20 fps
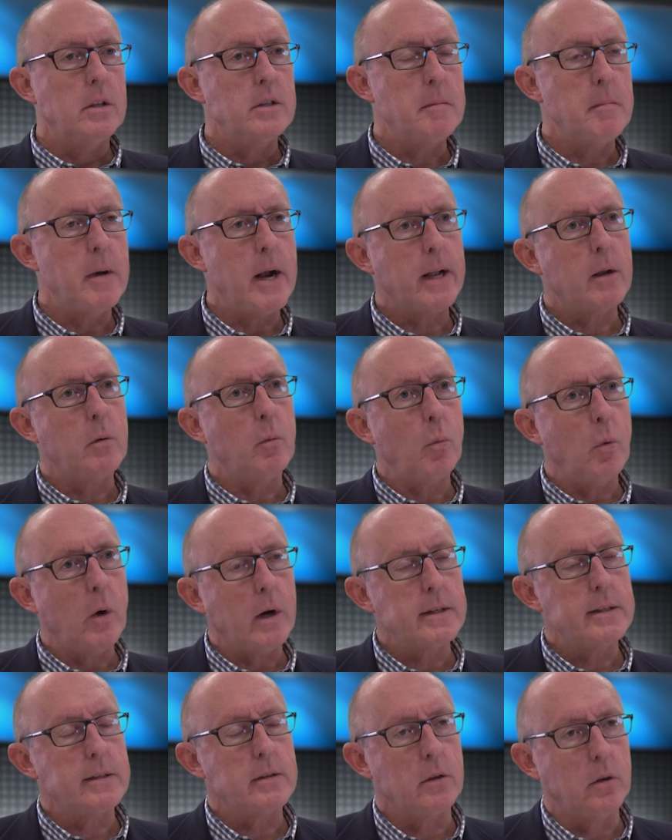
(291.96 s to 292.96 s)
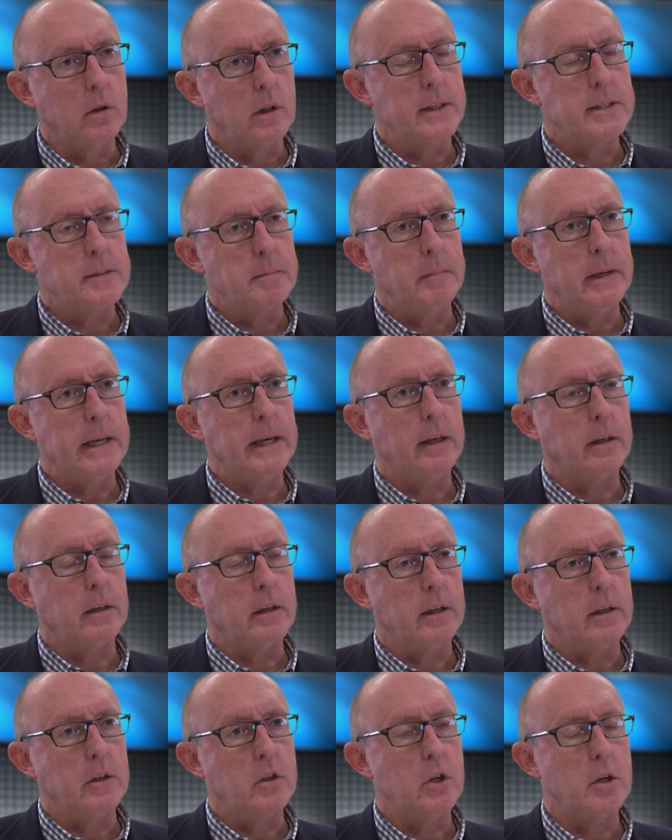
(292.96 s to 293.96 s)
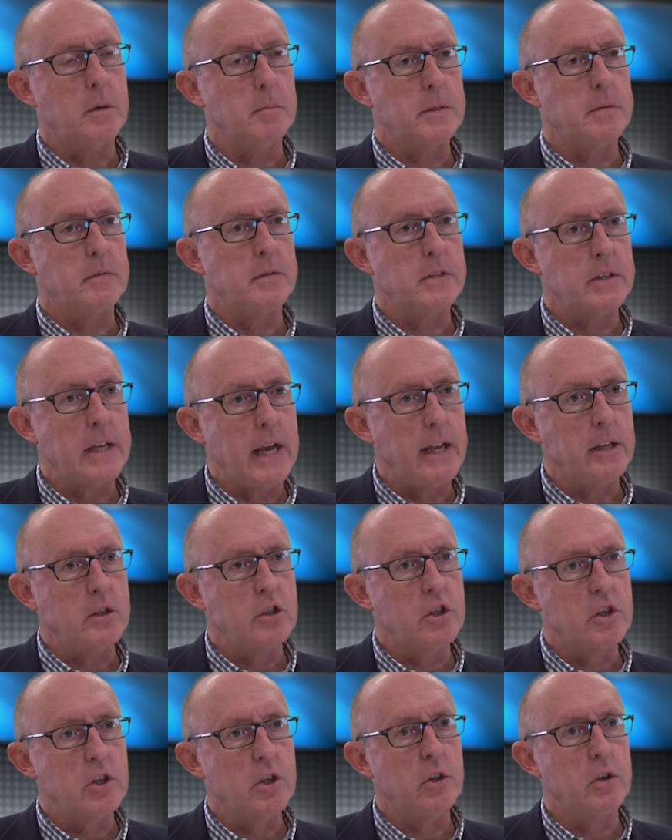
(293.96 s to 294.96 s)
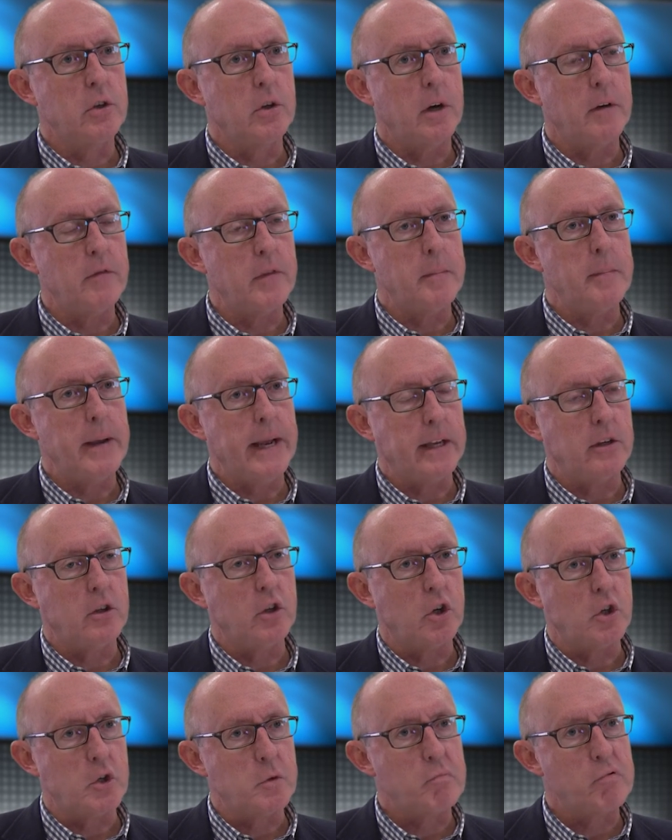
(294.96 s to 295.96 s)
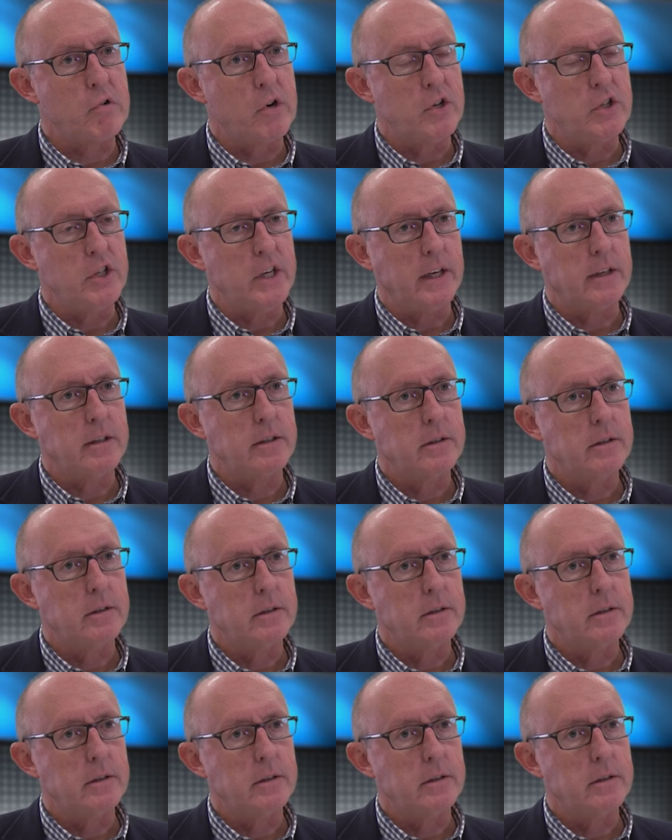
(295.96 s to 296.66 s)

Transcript: So Mike, what does all this mean in terms of stage 2 of the Macintosh project?